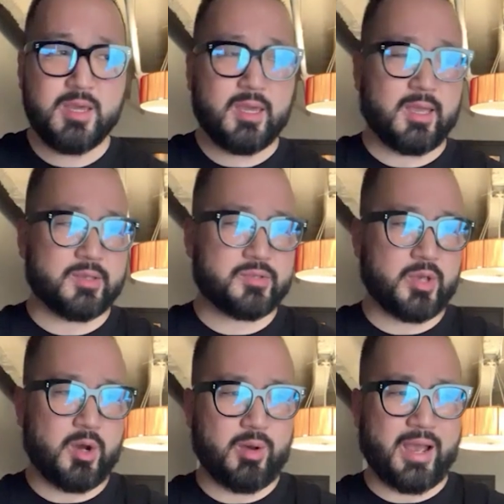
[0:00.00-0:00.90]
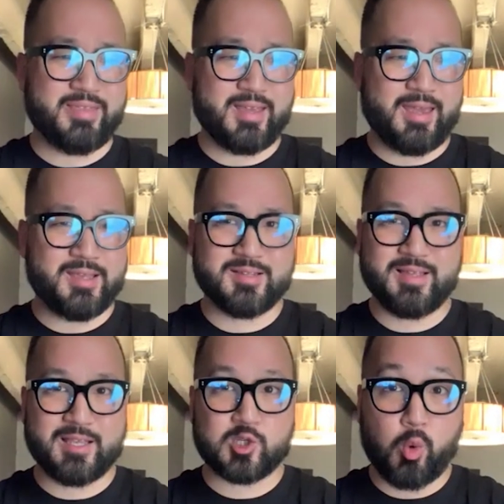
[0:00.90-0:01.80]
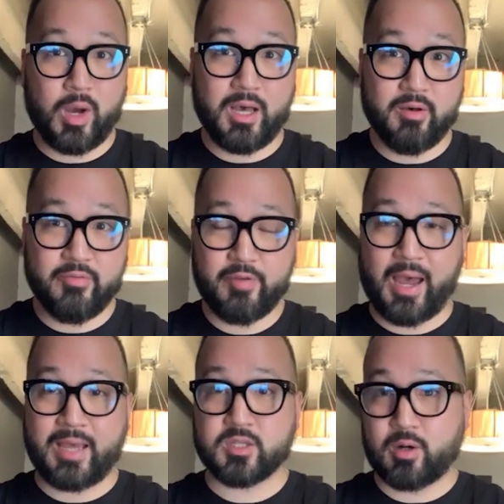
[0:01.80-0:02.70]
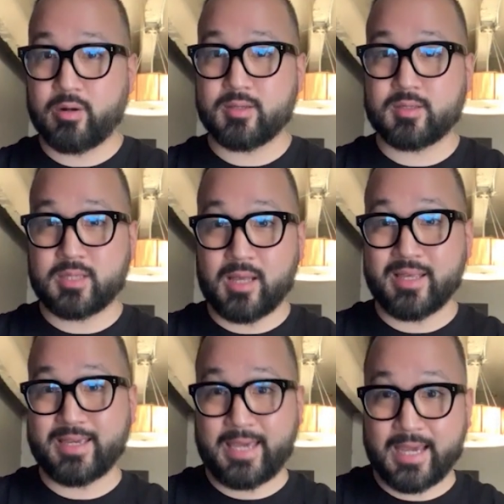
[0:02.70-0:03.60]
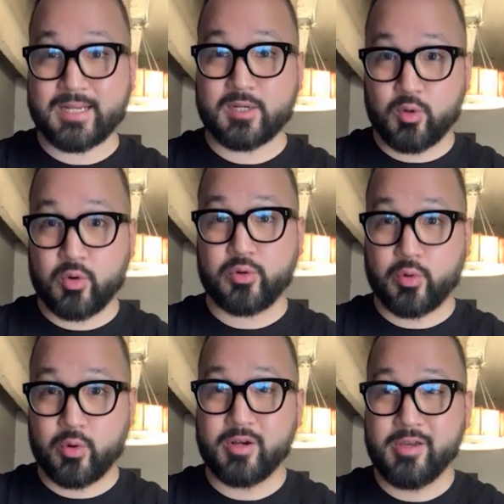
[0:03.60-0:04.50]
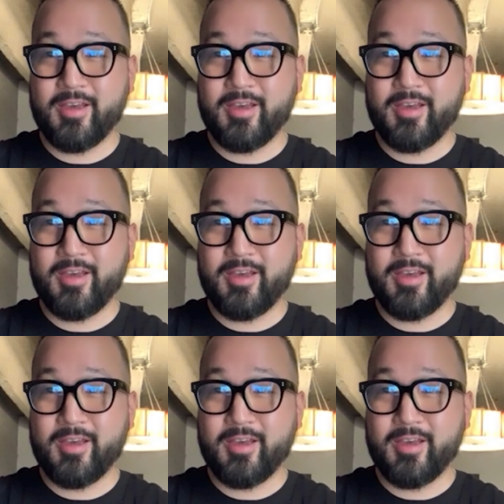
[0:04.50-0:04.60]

And so at the age of like twelve, I started selling candy door to door.